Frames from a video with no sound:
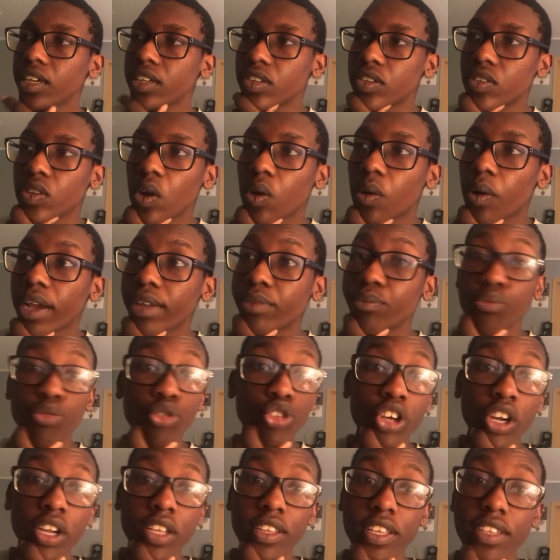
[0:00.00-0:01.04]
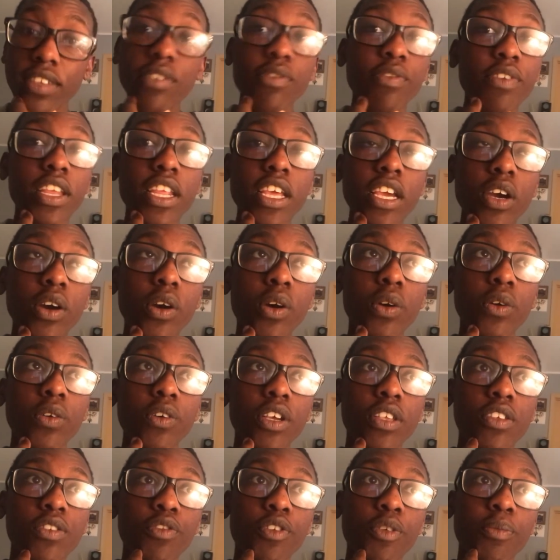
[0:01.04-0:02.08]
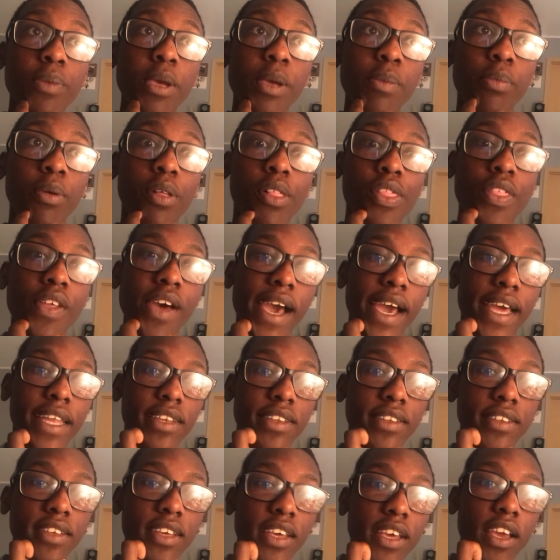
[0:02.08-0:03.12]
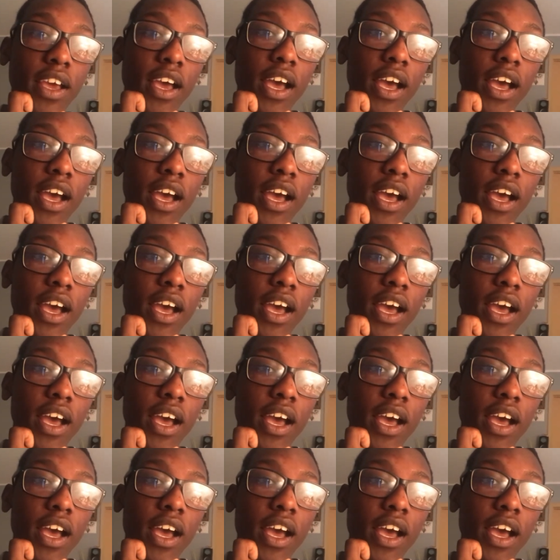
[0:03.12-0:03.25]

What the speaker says: So this video is for people that